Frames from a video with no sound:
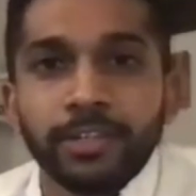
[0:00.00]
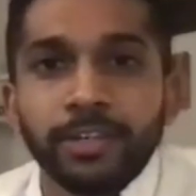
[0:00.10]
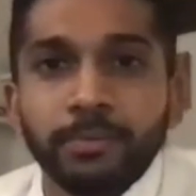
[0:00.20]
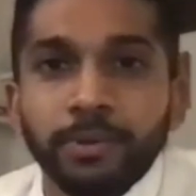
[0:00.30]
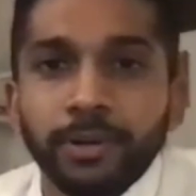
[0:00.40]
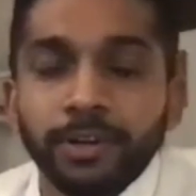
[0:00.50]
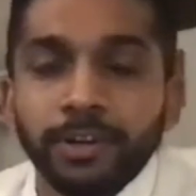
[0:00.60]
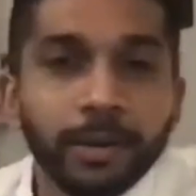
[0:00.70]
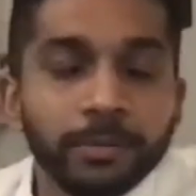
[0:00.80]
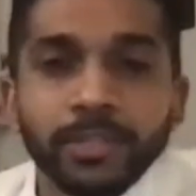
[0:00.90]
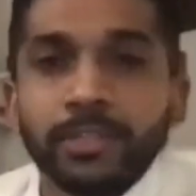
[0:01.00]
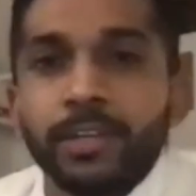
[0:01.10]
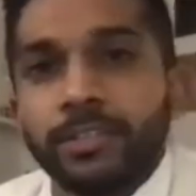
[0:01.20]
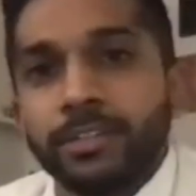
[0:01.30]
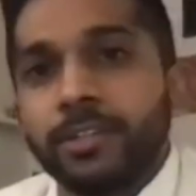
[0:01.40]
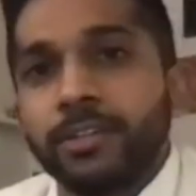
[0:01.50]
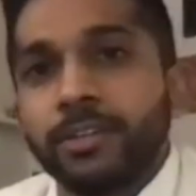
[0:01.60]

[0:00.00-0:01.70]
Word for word: You're putting your neighbors at danger.